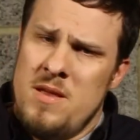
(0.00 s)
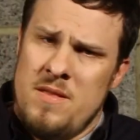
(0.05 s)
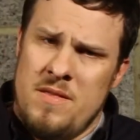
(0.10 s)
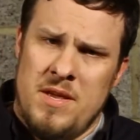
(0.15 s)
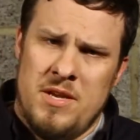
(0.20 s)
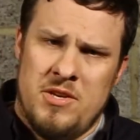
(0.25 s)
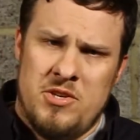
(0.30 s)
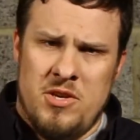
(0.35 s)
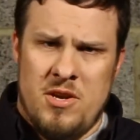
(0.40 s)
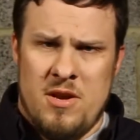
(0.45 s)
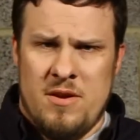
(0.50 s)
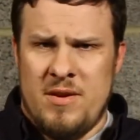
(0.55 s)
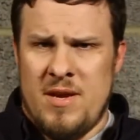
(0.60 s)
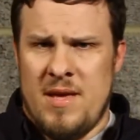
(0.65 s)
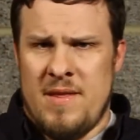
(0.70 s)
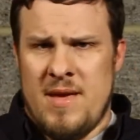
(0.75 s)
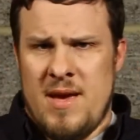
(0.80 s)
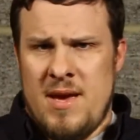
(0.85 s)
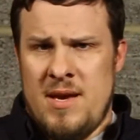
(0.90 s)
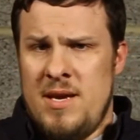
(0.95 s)
This, you don't
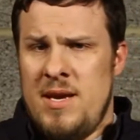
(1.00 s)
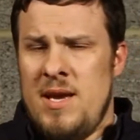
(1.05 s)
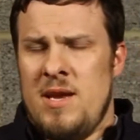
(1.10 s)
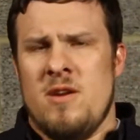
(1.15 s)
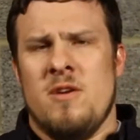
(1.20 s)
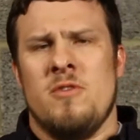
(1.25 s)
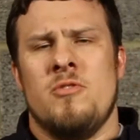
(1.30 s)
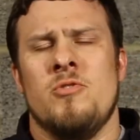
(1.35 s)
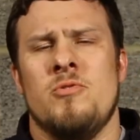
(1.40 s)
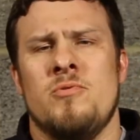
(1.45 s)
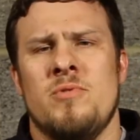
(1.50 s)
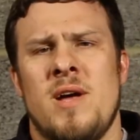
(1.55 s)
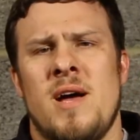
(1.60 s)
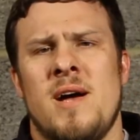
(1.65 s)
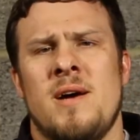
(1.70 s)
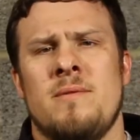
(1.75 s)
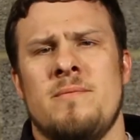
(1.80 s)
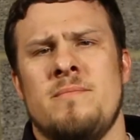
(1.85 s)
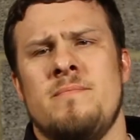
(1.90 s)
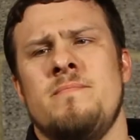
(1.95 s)
get that. You get no
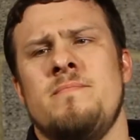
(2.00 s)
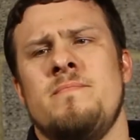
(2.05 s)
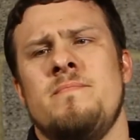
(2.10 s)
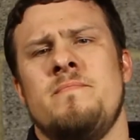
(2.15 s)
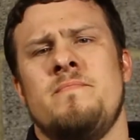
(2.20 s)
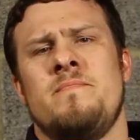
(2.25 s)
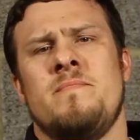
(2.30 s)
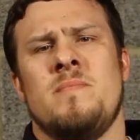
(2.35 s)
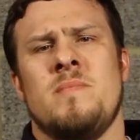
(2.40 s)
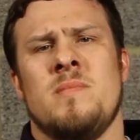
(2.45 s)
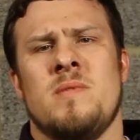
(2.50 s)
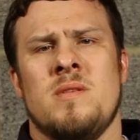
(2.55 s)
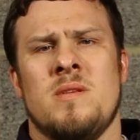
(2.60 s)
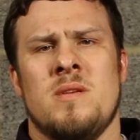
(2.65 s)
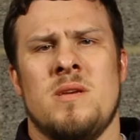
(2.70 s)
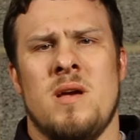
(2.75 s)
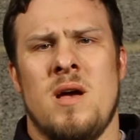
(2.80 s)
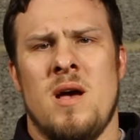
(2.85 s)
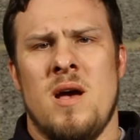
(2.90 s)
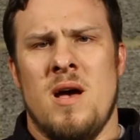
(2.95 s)
cooldown,
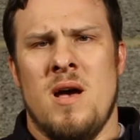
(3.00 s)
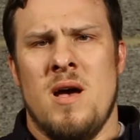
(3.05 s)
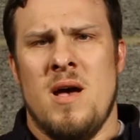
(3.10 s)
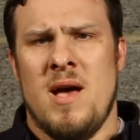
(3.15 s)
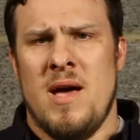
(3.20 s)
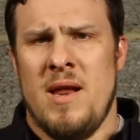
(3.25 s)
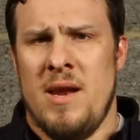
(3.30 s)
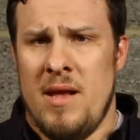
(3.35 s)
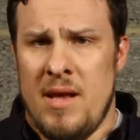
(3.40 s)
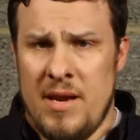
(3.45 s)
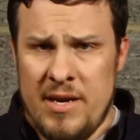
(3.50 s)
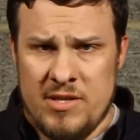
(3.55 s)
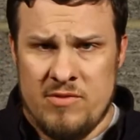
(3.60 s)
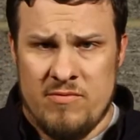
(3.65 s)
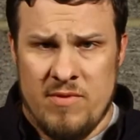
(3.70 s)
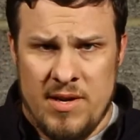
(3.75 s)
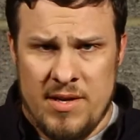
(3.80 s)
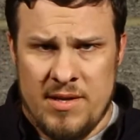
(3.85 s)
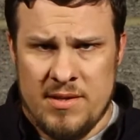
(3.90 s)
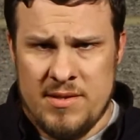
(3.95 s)
and
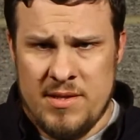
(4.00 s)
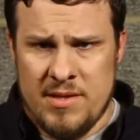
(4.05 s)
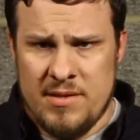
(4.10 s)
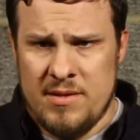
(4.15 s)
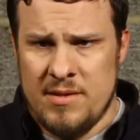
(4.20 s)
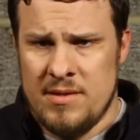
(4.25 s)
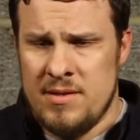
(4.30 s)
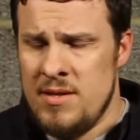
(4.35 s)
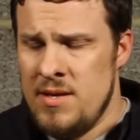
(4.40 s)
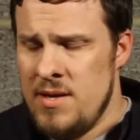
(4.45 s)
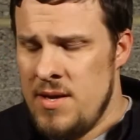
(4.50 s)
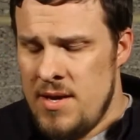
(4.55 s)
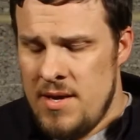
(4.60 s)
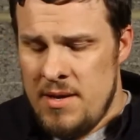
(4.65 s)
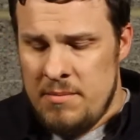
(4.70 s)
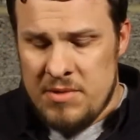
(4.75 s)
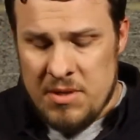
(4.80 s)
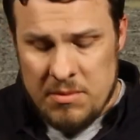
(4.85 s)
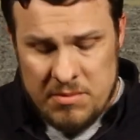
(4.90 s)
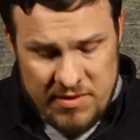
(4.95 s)
it's really consistent.
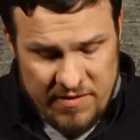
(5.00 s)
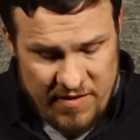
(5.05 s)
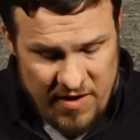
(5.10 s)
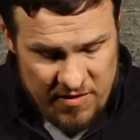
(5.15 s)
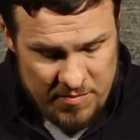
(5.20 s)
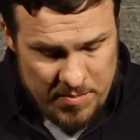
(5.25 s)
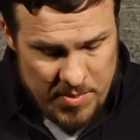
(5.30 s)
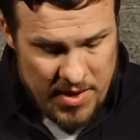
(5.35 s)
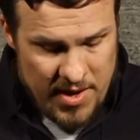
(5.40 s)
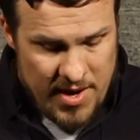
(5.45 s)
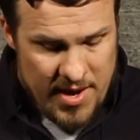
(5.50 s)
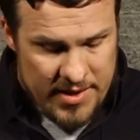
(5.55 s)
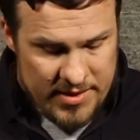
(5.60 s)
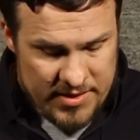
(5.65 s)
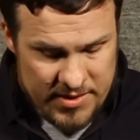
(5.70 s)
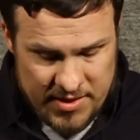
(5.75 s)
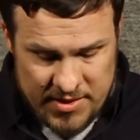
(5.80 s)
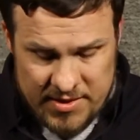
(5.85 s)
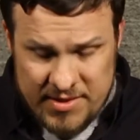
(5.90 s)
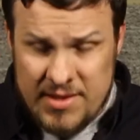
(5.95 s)
In terms of
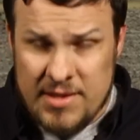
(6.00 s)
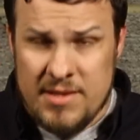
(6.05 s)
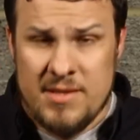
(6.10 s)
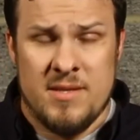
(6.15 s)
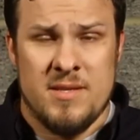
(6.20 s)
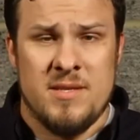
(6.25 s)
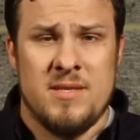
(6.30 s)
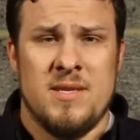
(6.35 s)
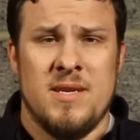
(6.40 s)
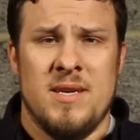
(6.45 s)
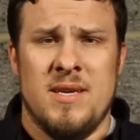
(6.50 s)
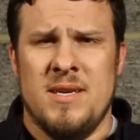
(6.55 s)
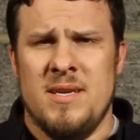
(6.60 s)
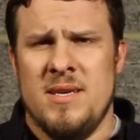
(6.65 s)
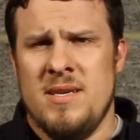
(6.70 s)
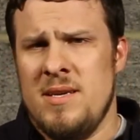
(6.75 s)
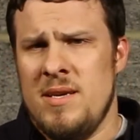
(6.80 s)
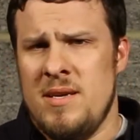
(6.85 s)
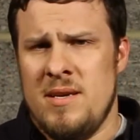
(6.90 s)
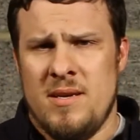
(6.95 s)
FPS
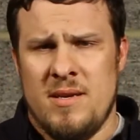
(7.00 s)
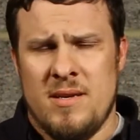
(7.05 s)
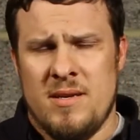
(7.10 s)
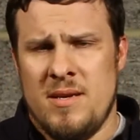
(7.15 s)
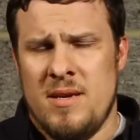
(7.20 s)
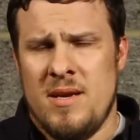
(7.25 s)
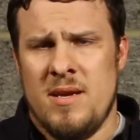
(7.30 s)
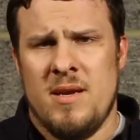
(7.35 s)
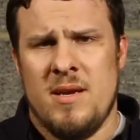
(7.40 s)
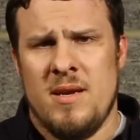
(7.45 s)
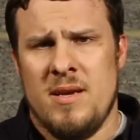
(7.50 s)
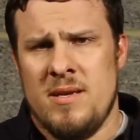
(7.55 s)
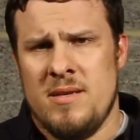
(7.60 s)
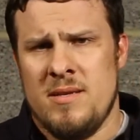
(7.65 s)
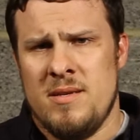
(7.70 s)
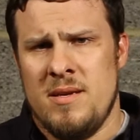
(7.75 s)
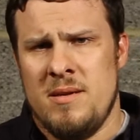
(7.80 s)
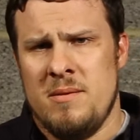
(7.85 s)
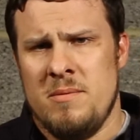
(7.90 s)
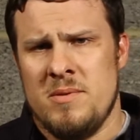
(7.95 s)
consistency,
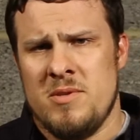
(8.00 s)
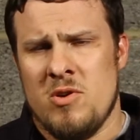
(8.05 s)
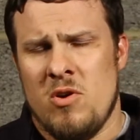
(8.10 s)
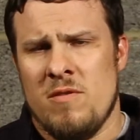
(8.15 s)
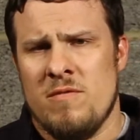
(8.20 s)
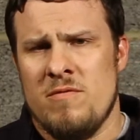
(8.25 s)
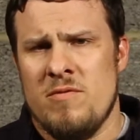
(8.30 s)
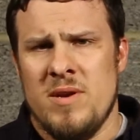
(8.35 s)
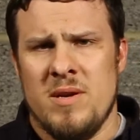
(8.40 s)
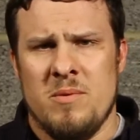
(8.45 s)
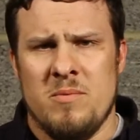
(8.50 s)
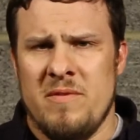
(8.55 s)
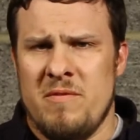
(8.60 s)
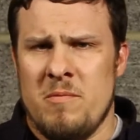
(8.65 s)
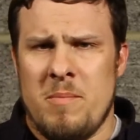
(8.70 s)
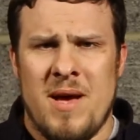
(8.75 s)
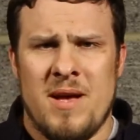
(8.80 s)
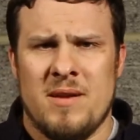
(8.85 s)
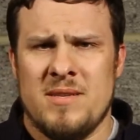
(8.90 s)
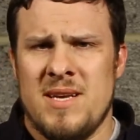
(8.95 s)
it was hovering with
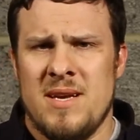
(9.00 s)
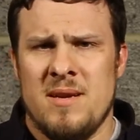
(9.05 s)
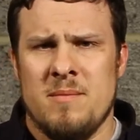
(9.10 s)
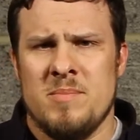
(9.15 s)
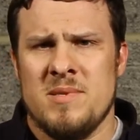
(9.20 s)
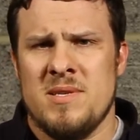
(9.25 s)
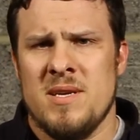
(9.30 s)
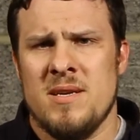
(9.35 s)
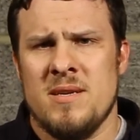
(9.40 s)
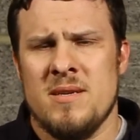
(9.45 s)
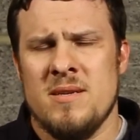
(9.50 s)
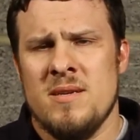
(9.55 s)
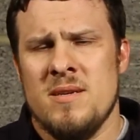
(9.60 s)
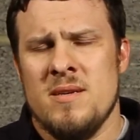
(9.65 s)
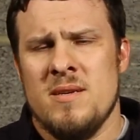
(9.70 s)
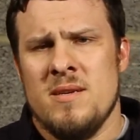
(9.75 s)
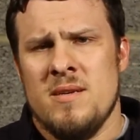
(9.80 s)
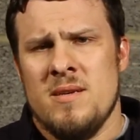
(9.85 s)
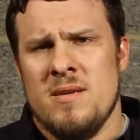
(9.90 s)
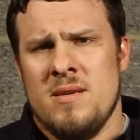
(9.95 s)
about 10%
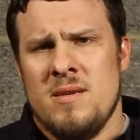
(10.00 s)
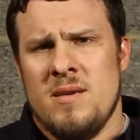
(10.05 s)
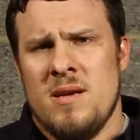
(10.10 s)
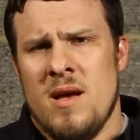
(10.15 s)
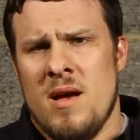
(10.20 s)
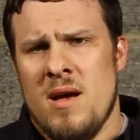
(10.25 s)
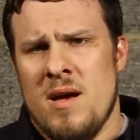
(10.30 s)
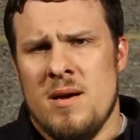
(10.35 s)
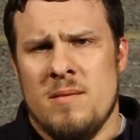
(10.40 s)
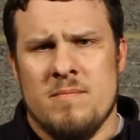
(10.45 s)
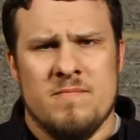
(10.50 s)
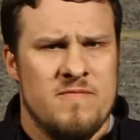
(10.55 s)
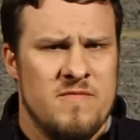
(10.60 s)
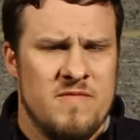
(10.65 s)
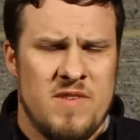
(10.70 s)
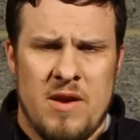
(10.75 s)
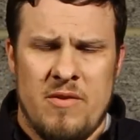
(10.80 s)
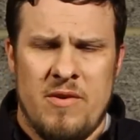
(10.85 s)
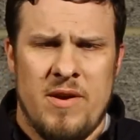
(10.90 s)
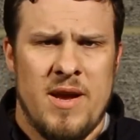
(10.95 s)

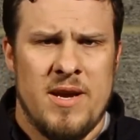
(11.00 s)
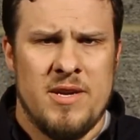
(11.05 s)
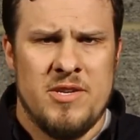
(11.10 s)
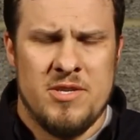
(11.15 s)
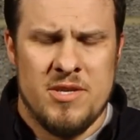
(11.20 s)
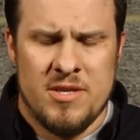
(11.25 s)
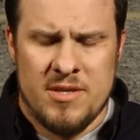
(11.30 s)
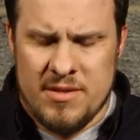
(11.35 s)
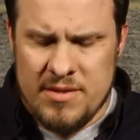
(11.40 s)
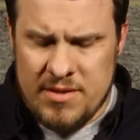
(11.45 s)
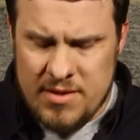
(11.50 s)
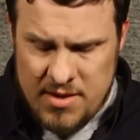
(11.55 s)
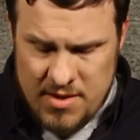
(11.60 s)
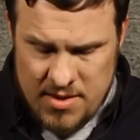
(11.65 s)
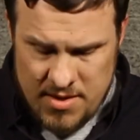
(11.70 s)
variation,